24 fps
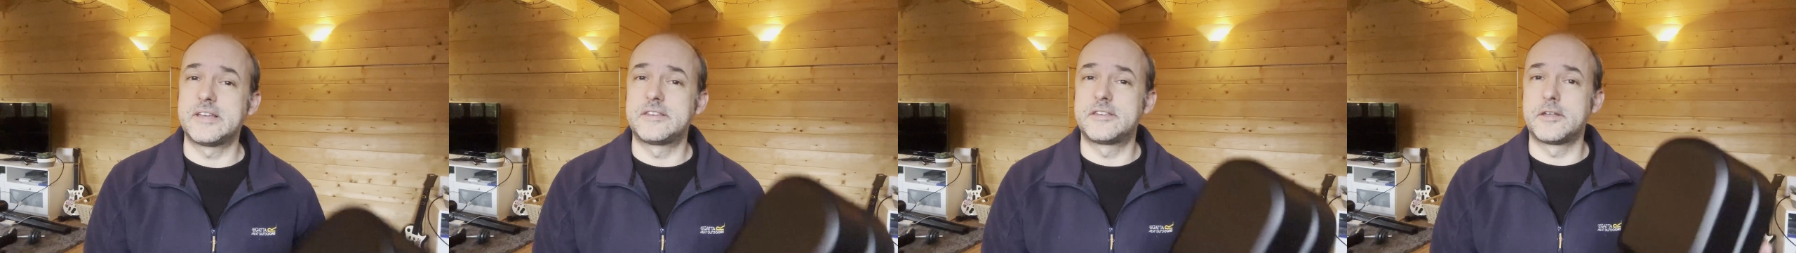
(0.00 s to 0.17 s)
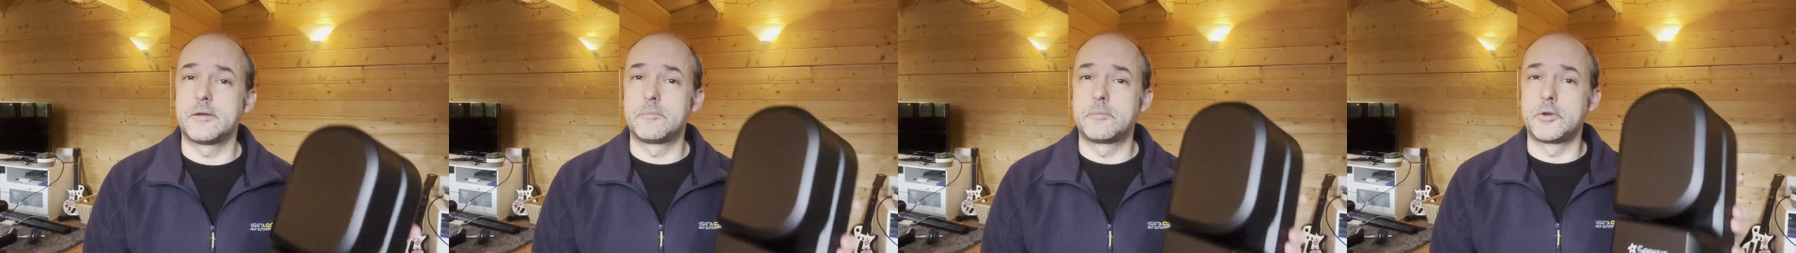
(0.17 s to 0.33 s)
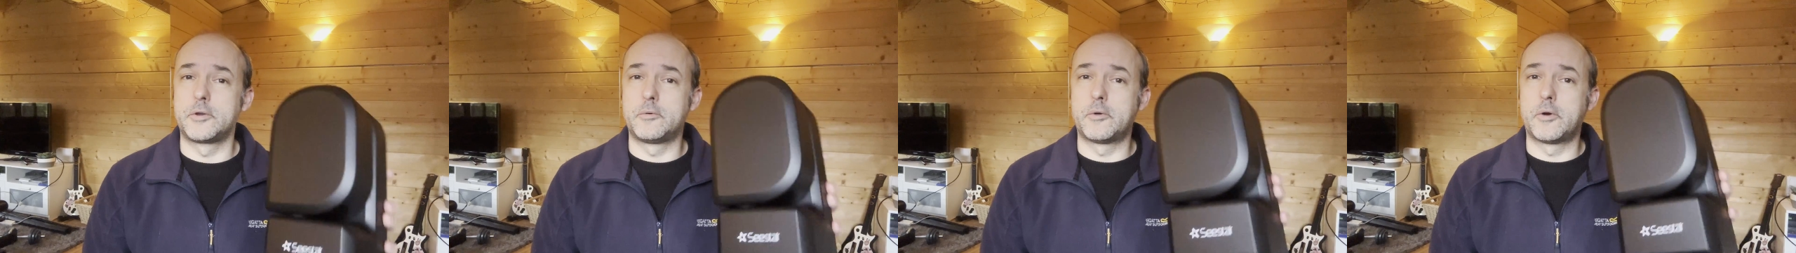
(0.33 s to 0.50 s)

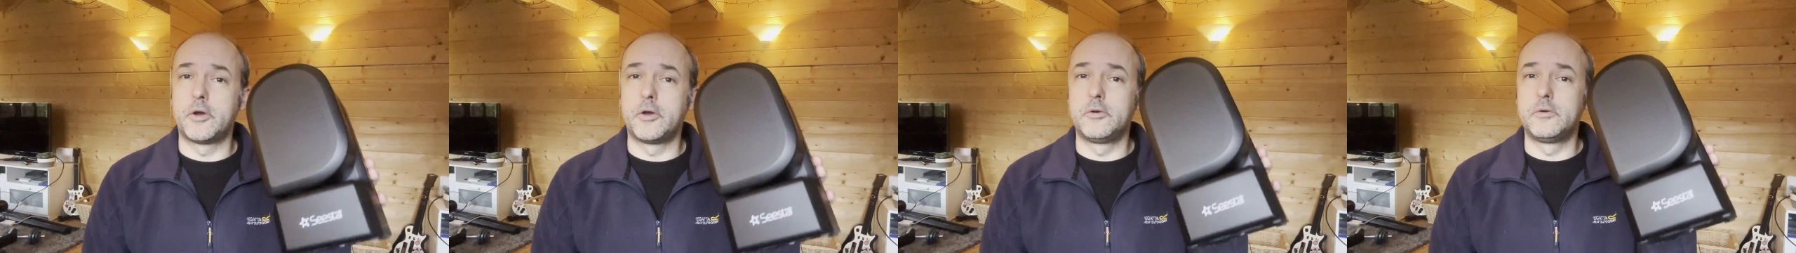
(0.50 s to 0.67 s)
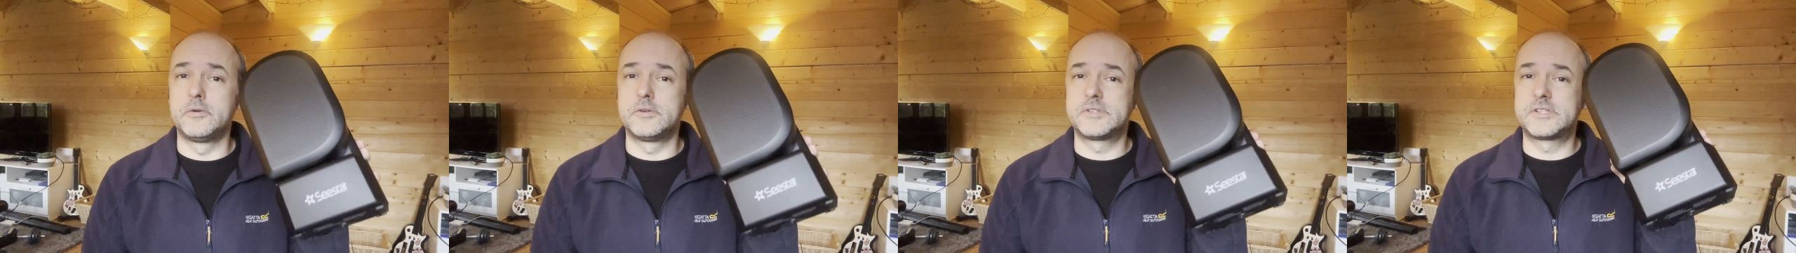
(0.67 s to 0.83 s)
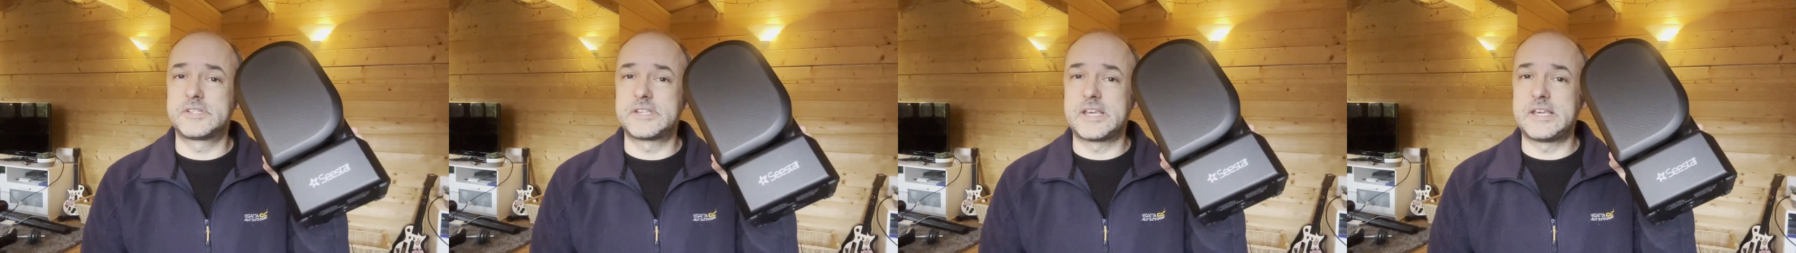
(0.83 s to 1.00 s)
W O
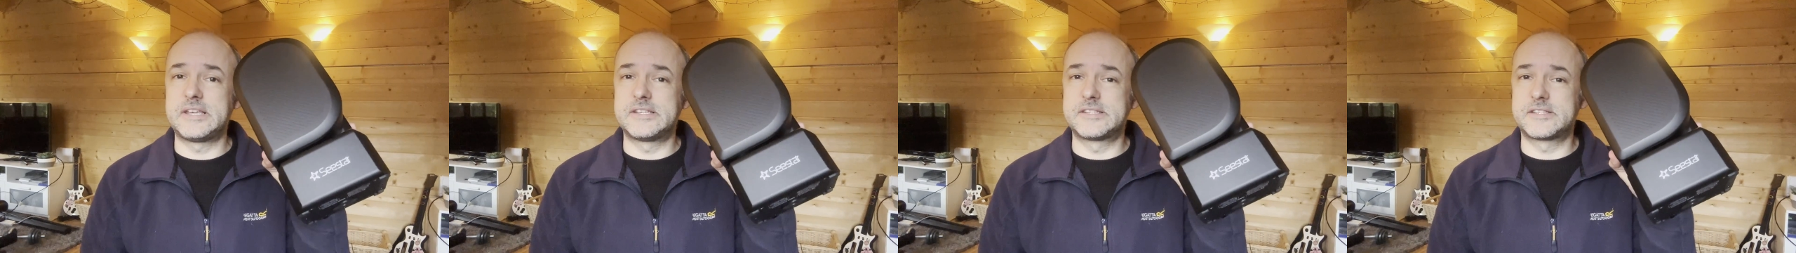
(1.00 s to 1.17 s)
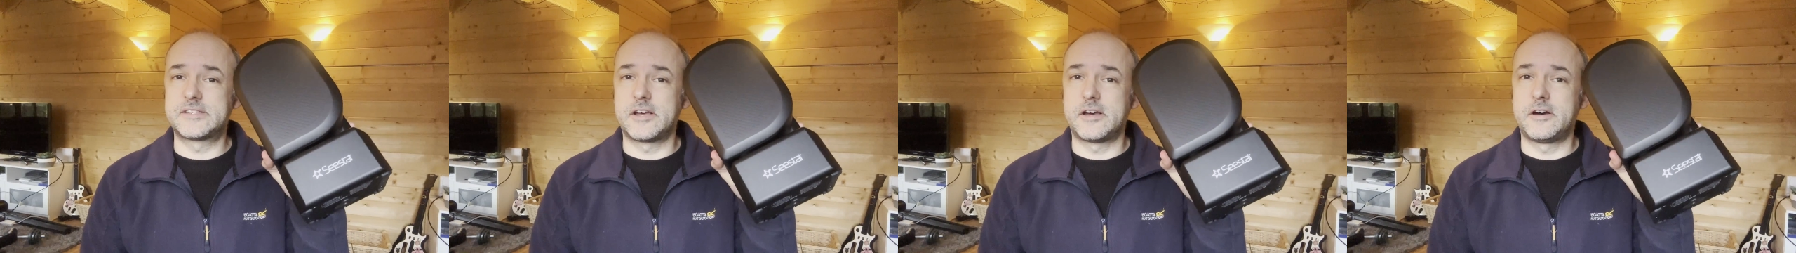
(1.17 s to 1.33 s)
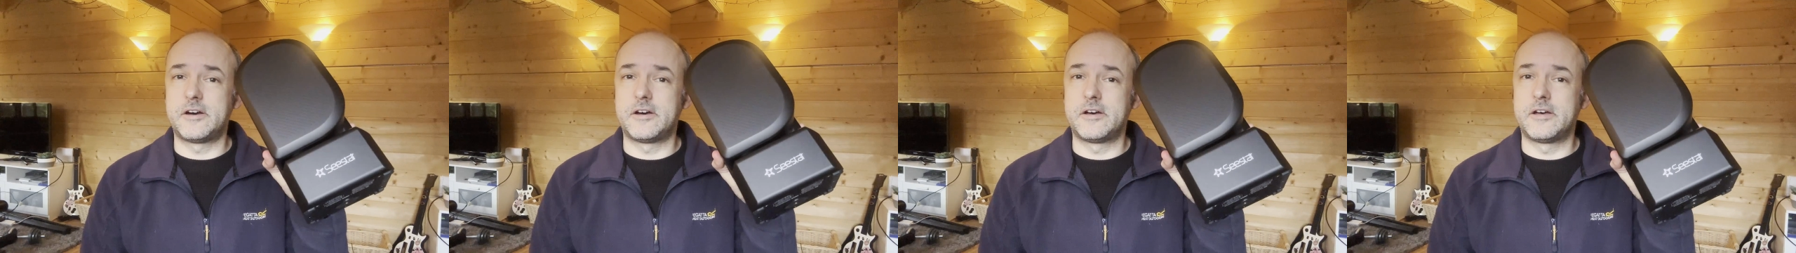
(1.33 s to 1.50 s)

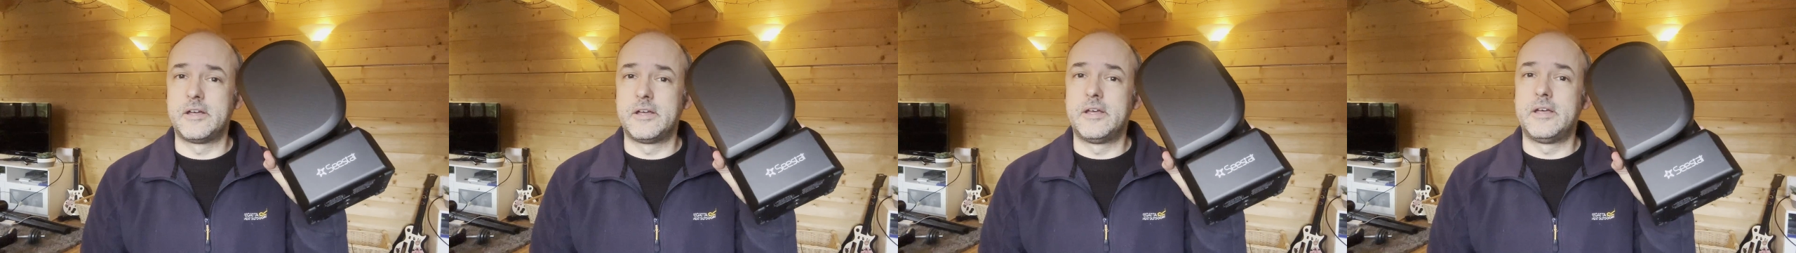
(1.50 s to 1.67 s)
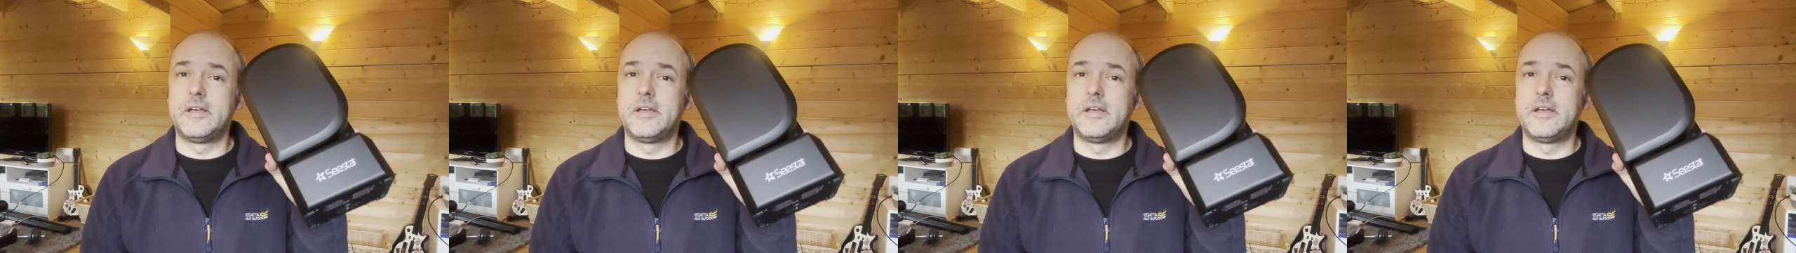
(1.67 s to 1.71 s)
SeeStar